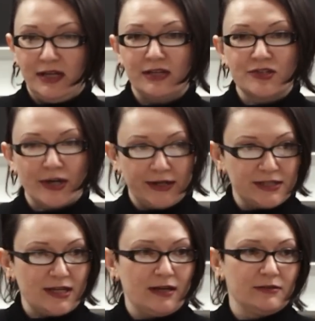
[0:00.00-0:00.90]
in
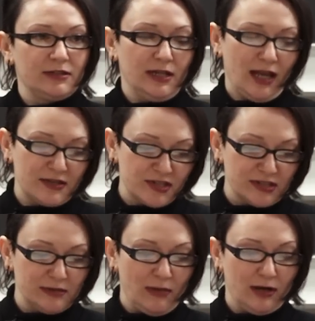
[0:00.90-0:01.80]
Chinatown, in
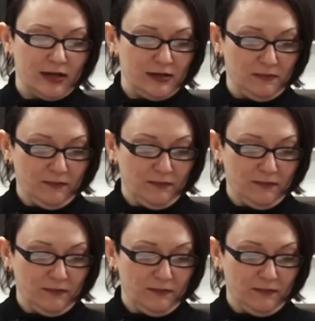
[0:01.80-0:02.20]
Kensington Market.